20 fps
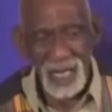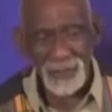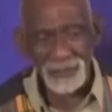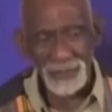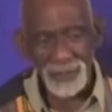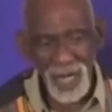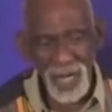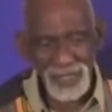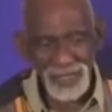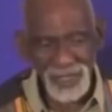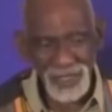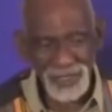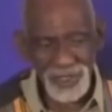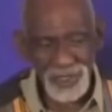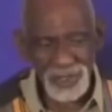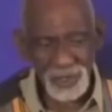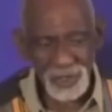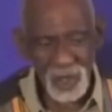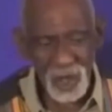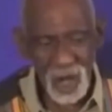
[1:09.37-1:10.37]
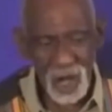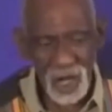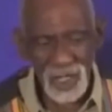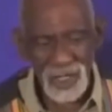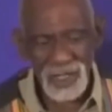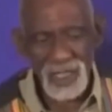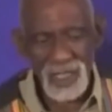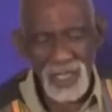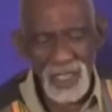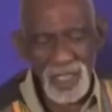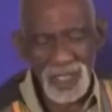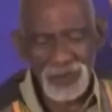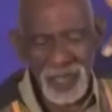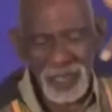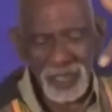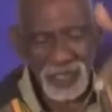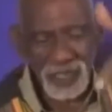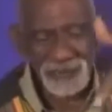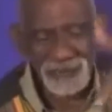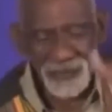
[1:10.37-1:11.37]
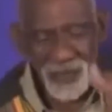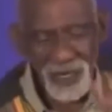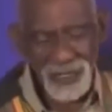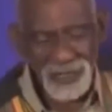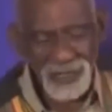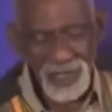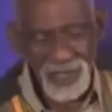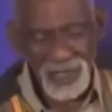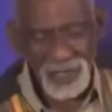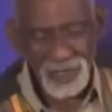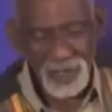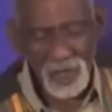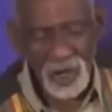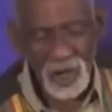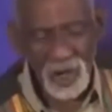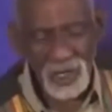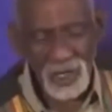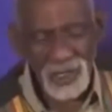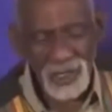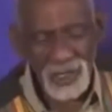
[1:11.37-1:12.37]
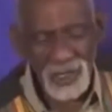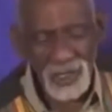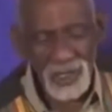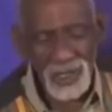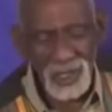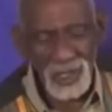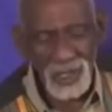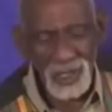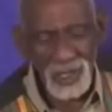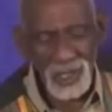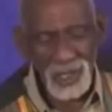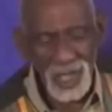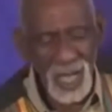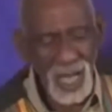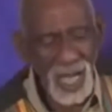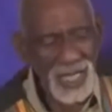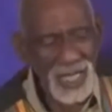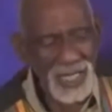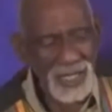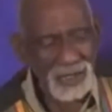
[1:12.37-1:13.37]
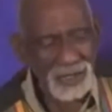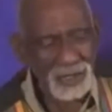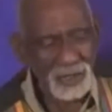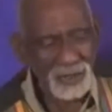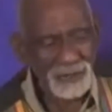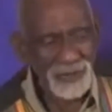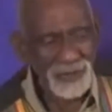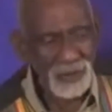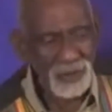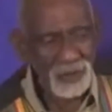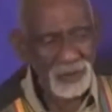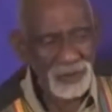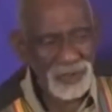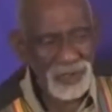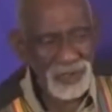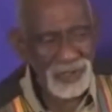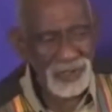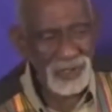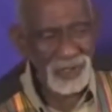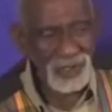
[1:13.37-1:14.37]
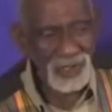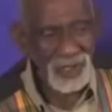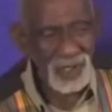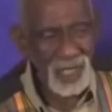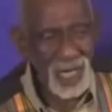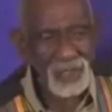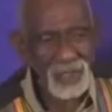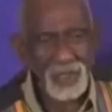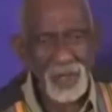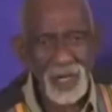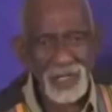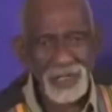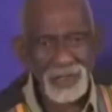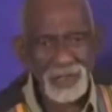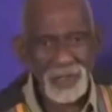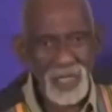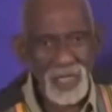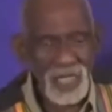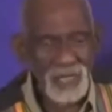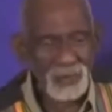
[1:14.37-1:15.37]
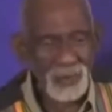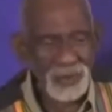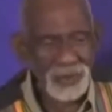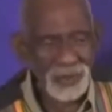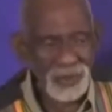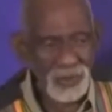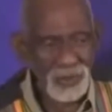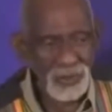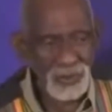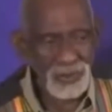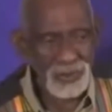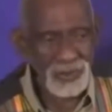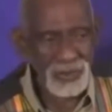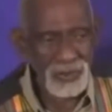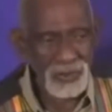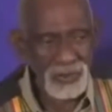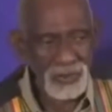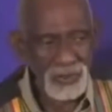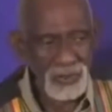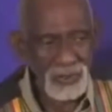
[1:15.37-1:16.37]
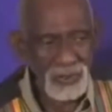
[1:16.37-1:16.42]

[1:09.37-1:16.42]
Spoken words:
That process is called, the conversion is called iontrophoresis, according to Edward Schultz.